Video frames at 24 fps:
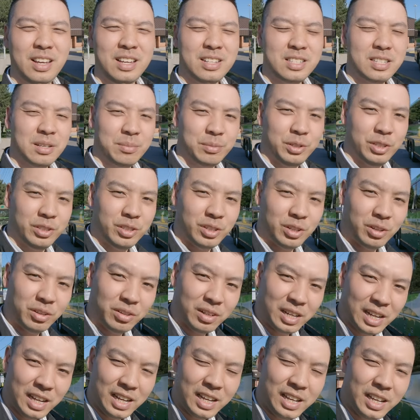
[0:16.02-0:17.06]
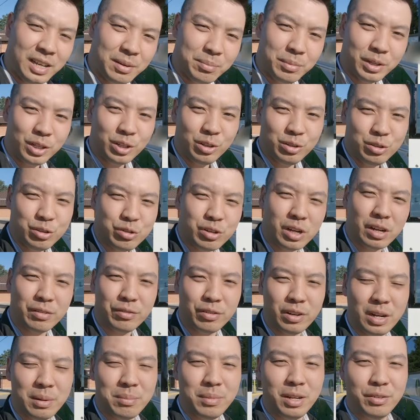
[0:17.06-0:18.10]
As some of you know, I am a coach
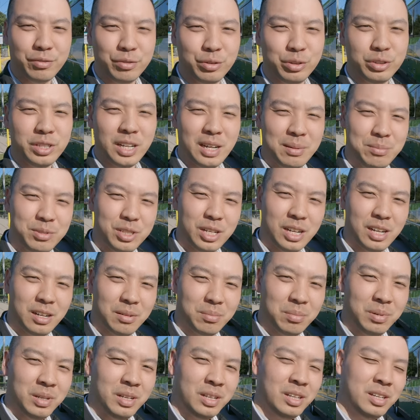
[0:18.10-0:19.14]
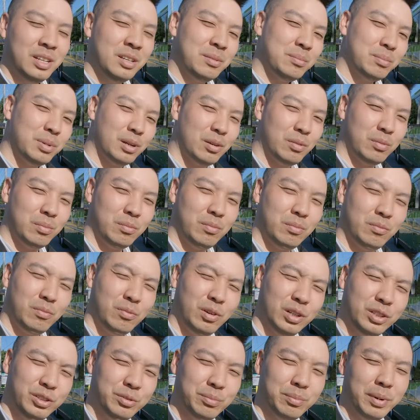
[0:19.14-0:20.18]
driver at my full-time job. But
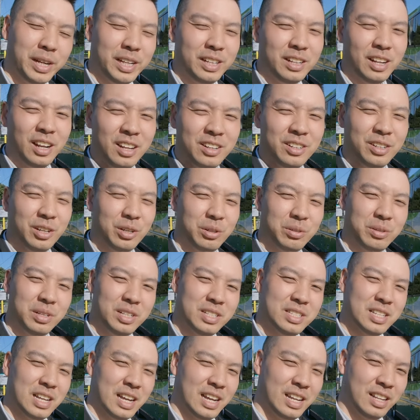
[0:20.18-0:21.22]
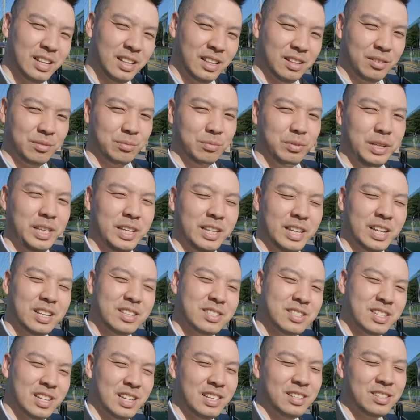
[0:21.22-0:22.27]
what you might not know is that we get
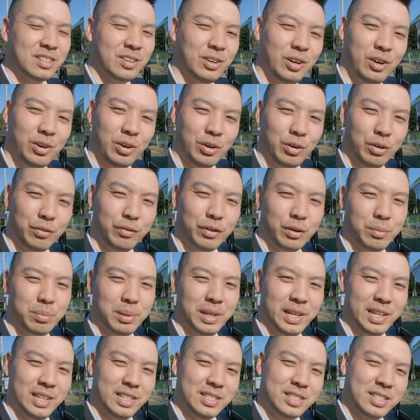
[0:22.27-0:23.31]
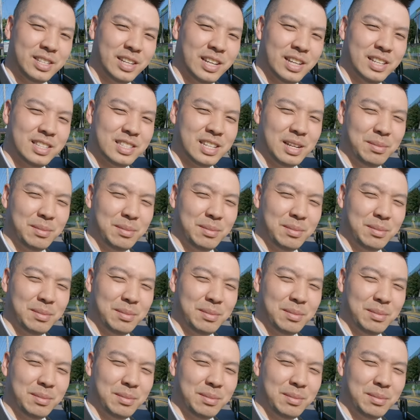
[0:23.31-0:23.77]
sent all over the place and